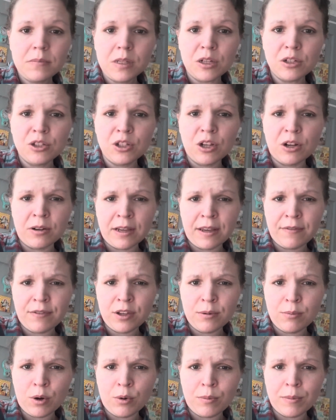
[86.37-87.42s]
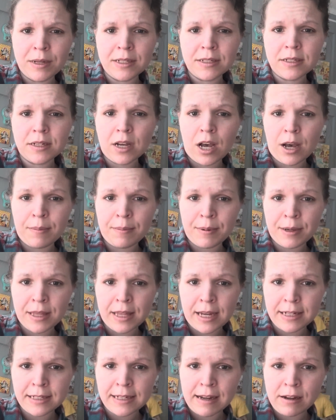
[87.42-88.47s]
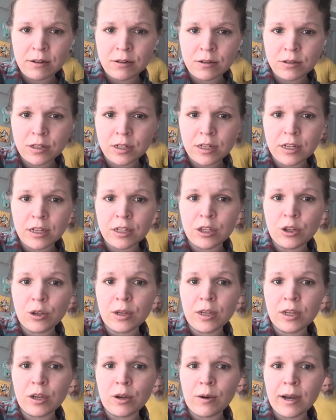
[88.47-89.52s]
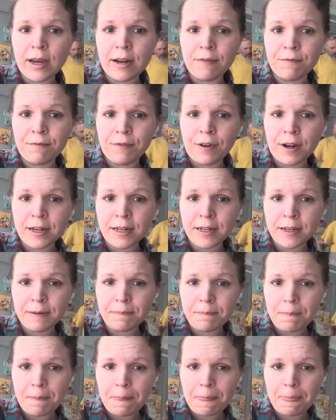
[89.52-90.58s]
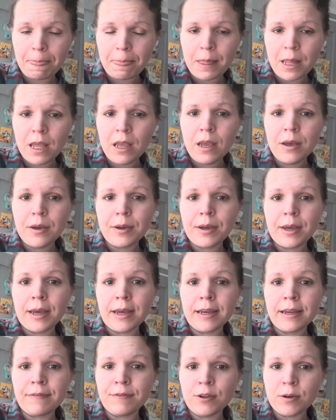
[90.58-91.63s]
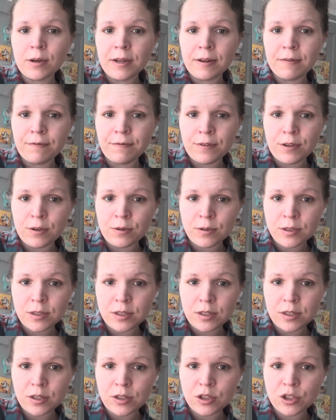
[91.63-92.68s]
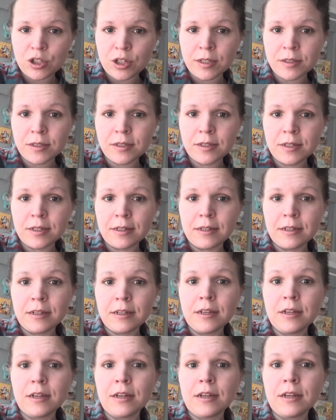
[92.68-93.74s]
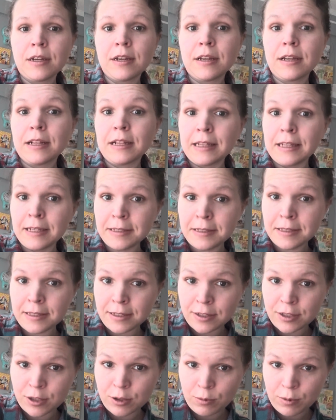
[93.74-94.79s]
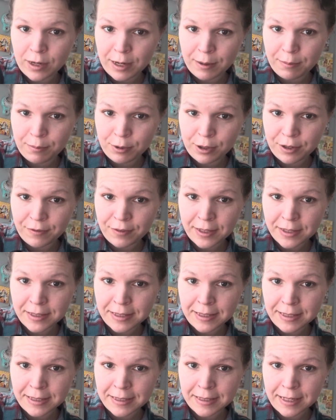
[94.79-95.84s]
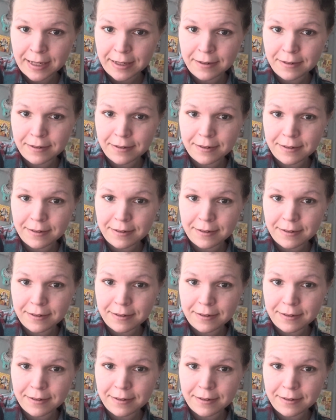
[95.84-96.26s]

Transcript: So I'll give you a moment to copy that down, and you can go ahead and find it. Okay, if you're confused, just listen to what I previously said.